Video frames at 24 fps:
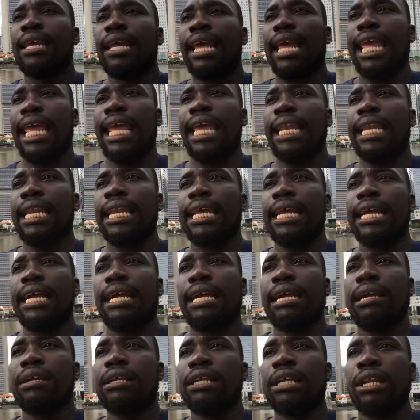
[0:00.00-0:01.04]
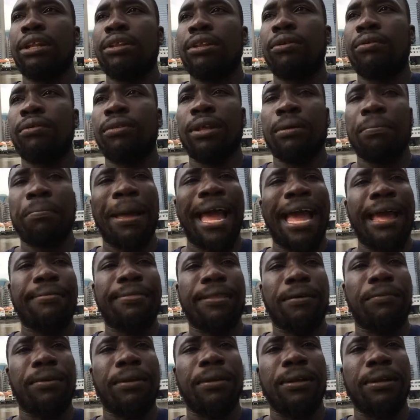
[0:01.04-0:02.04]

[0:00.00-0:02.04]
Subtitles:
And the path, that we,